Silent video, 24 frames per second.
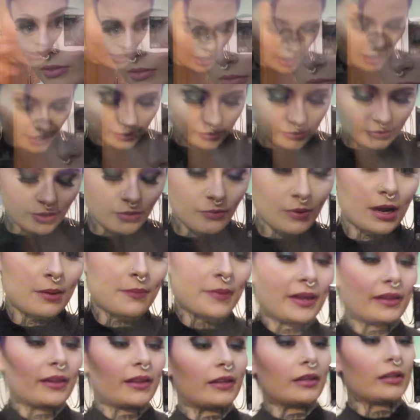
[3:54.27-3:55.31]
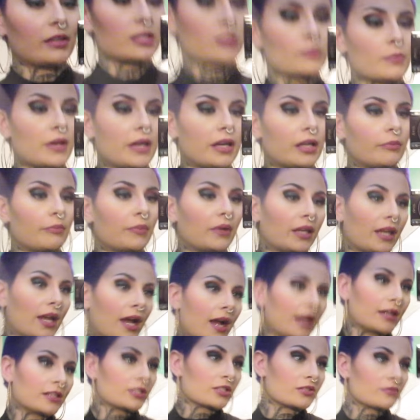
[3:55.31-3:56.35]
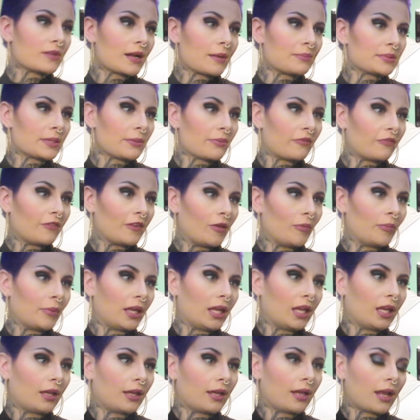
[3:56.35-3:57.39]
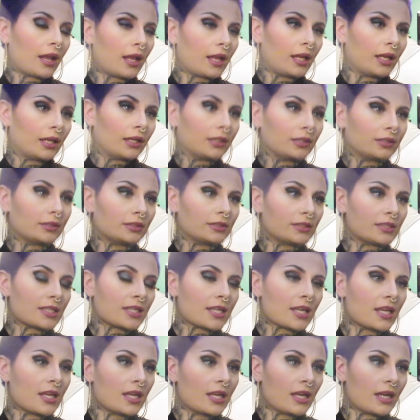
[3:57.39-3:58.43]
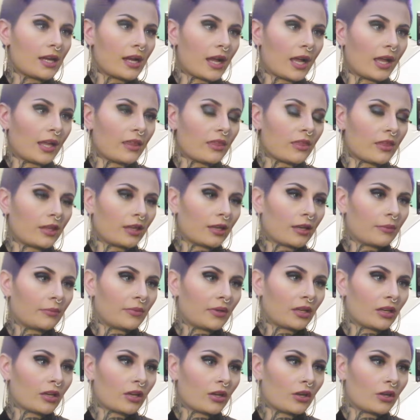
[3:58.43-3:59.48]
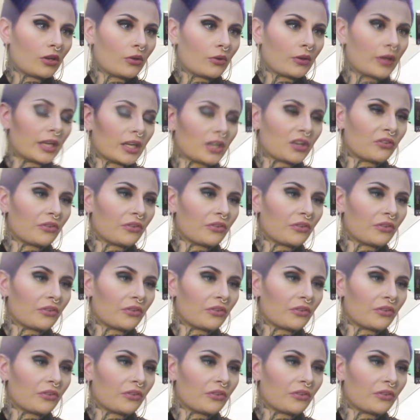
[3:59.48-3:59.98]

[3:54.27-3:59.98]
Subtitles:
Yeah, I don't know why my lighting's weird, but yeah, I just wrapped up filming and I think I'm gonna go get